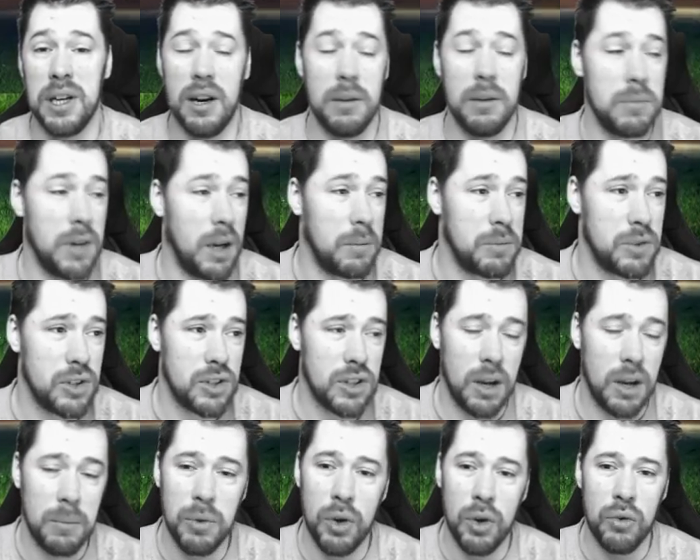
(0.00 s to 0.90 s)
I'm
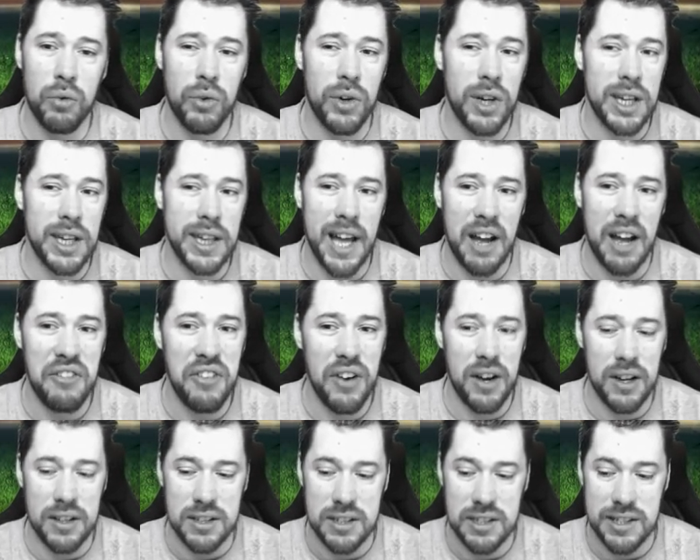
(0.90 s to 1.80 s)
not really that
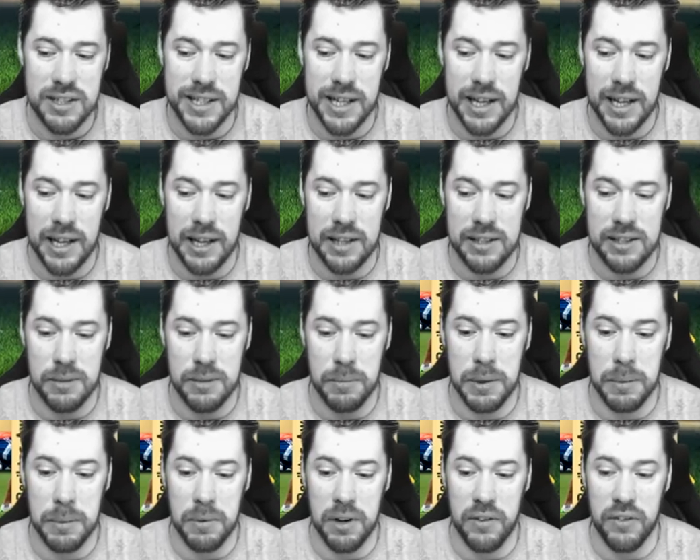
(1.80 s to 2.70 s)
fussed, to
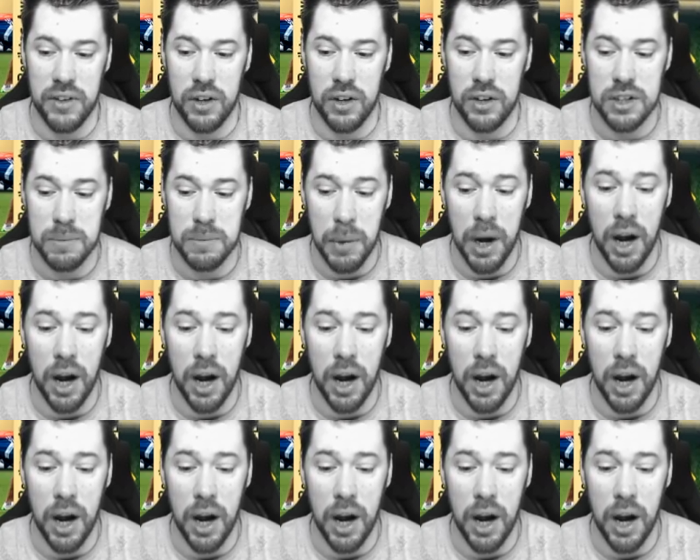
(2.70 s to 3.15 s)
be perfectly honest.